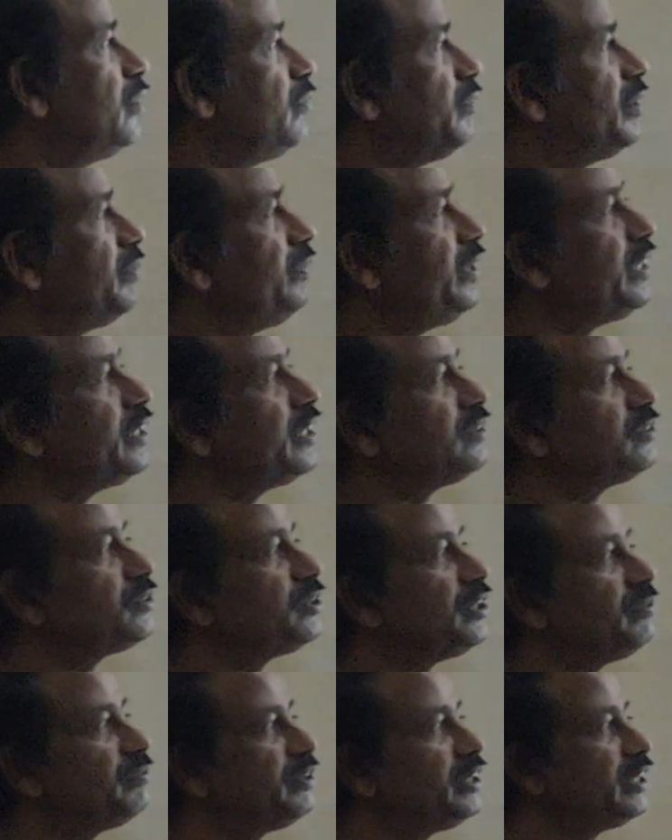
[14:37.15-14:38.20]
When v tends
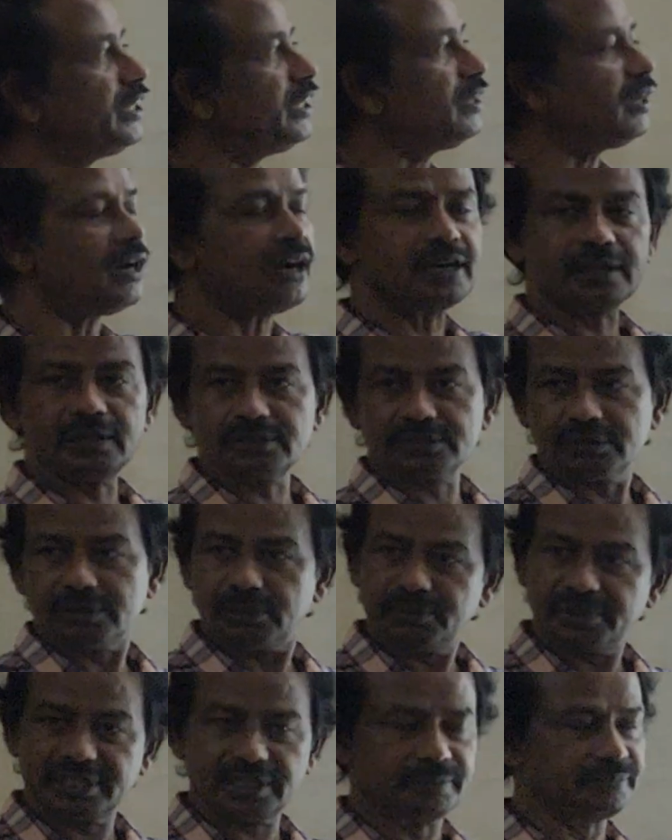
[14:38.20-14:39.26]
to infinity, R also
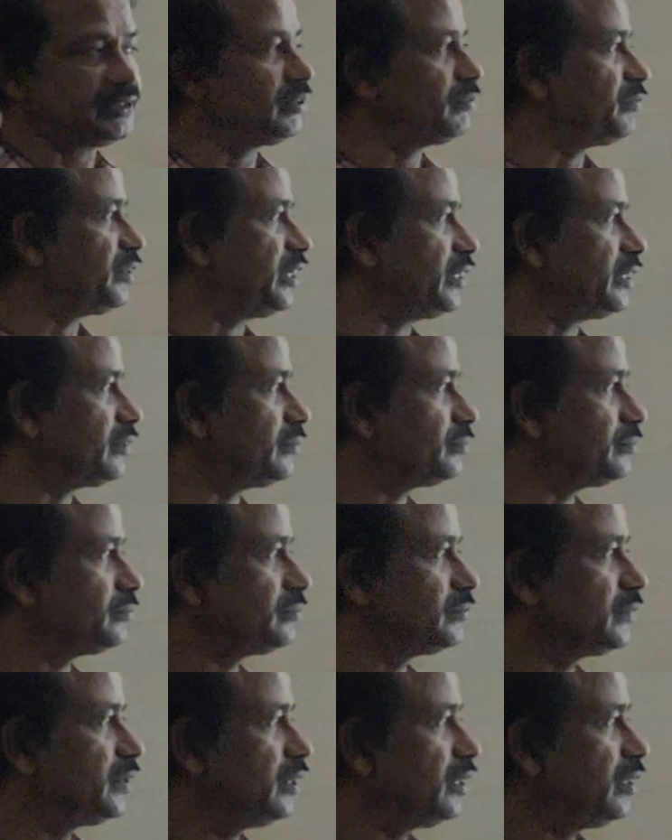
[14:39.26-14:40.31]
will become infinity.
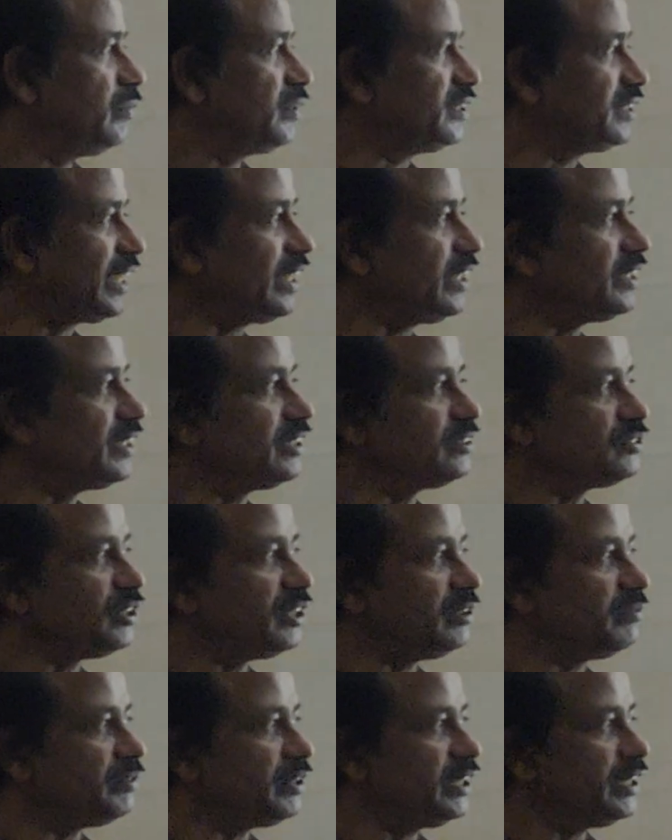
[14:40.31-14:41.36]
When xi tends to
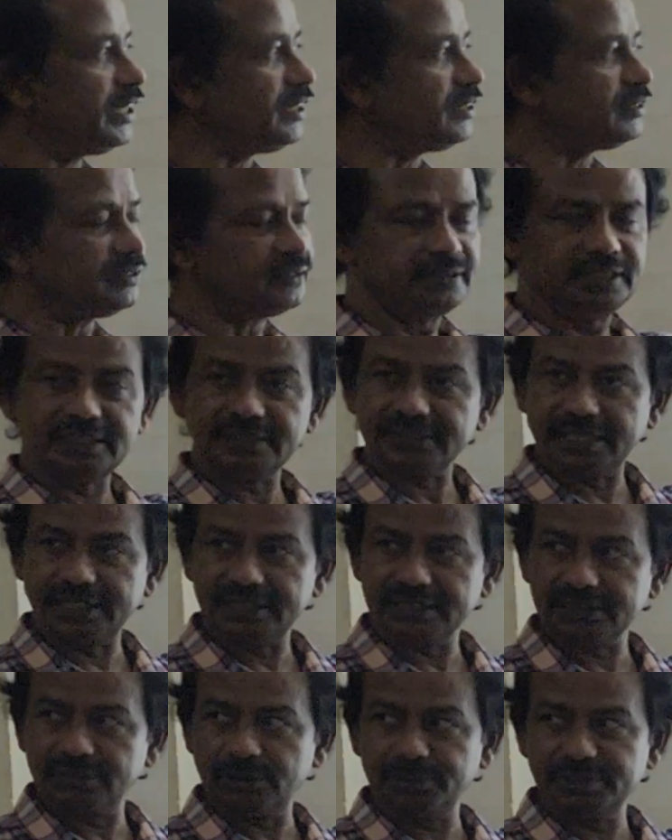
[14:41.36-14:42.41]
infinity, this
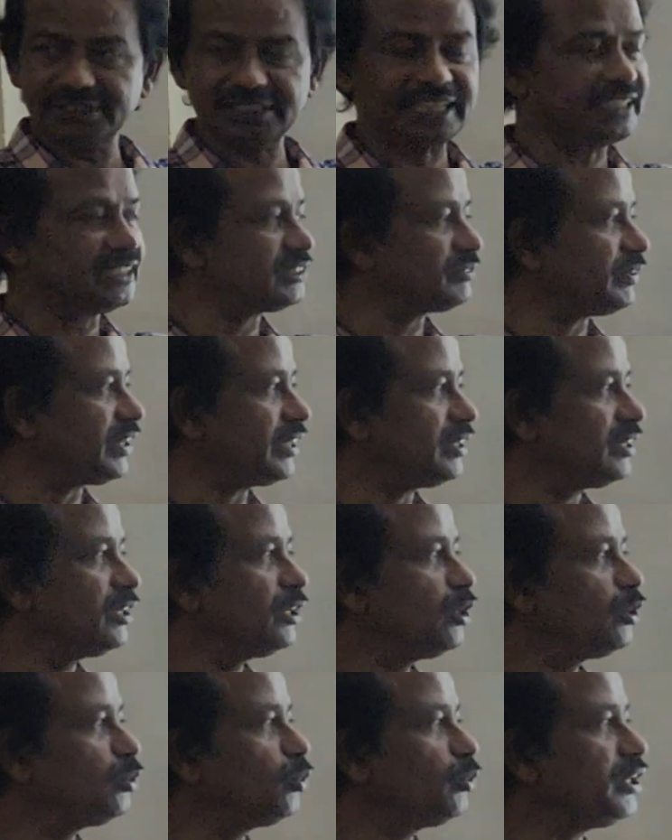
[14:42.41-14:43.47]
condition will be satisfied,
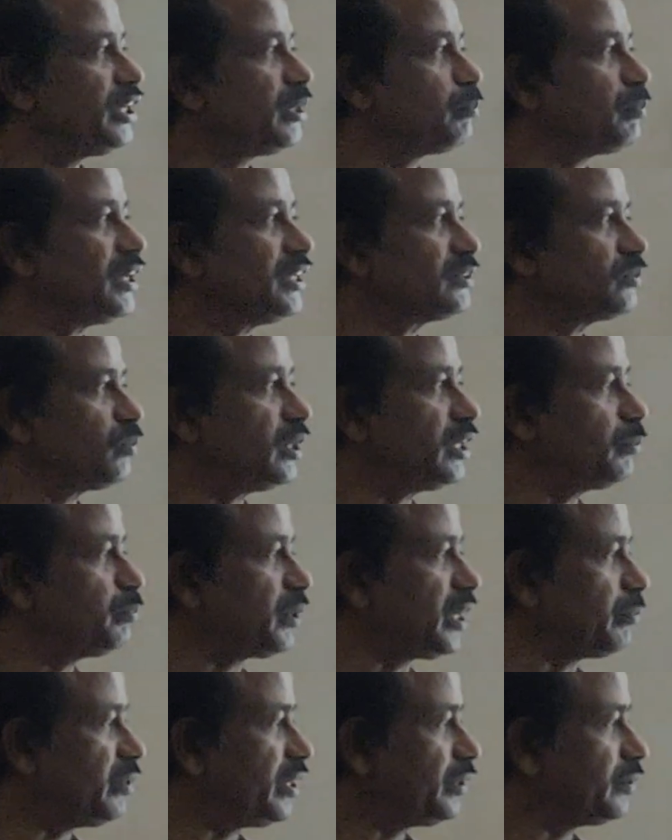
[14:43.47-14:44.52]
2n plus 1
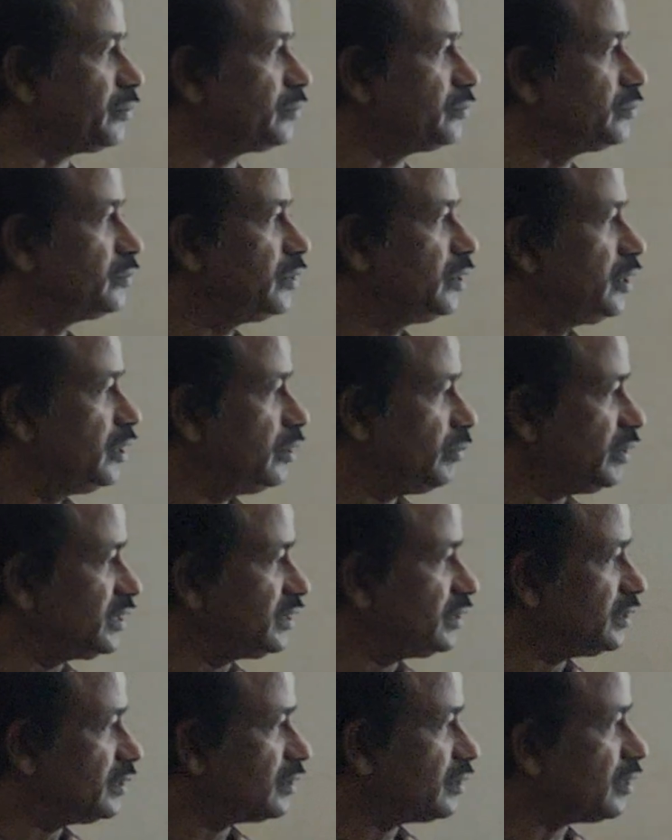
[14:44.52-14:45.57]
pi by 2.
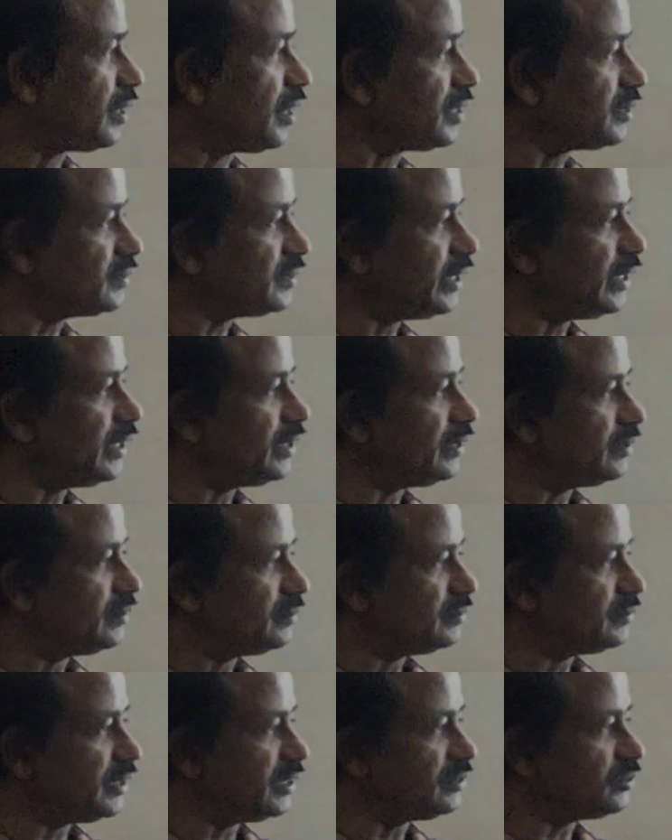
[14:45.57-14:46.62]
When cot
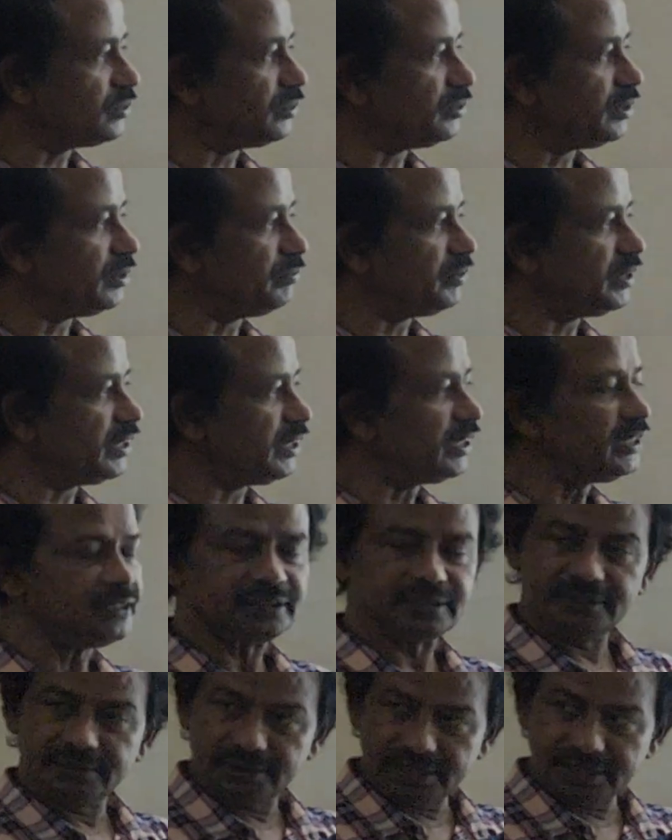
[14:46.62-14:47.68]
psi tends to
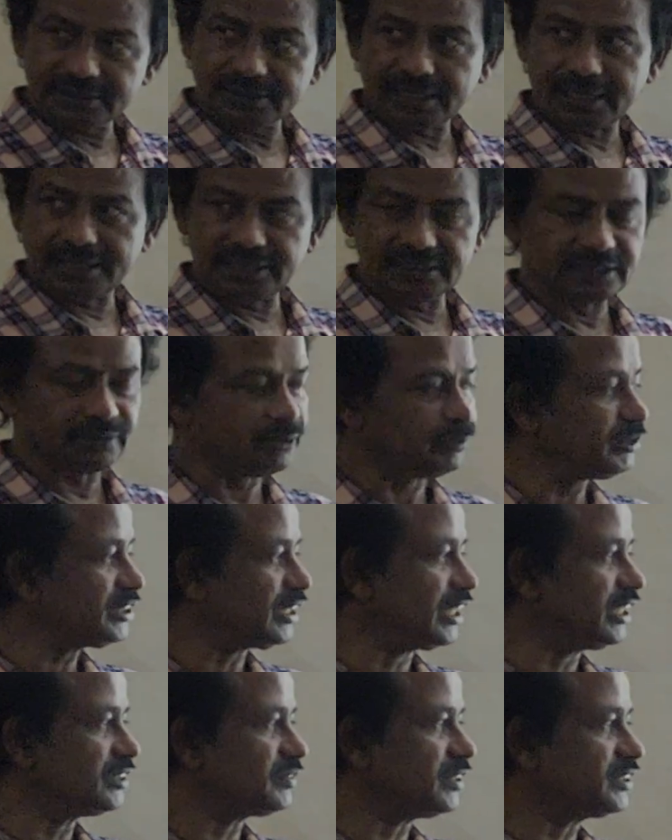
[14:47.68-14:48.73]
infinity, this condition will be
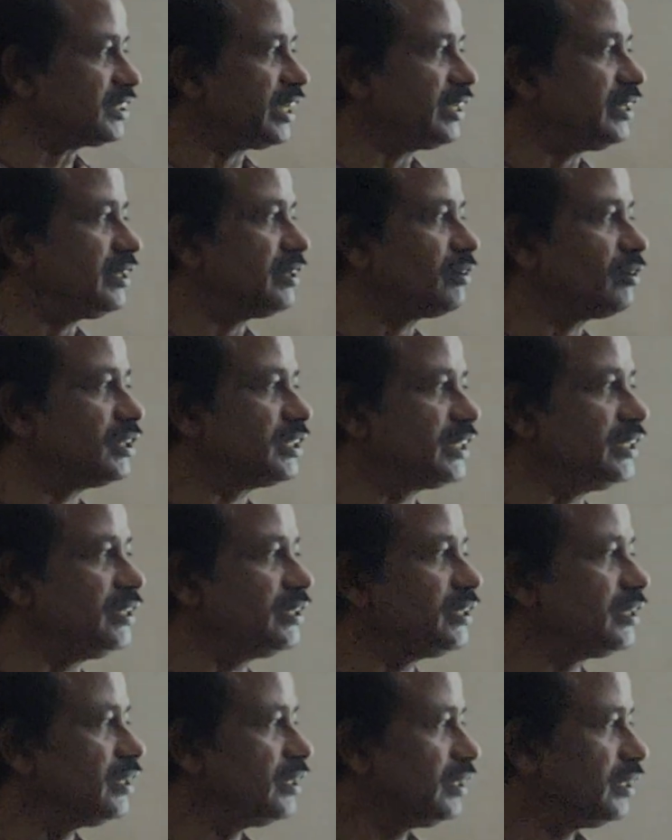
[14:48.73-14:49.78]
satisfied, psi equal
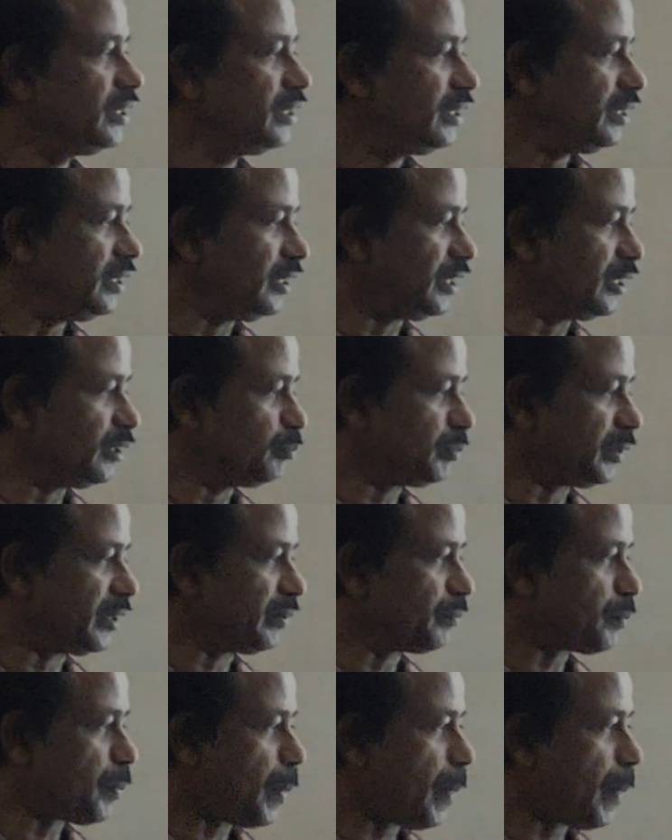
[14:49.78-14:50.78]
to n pi.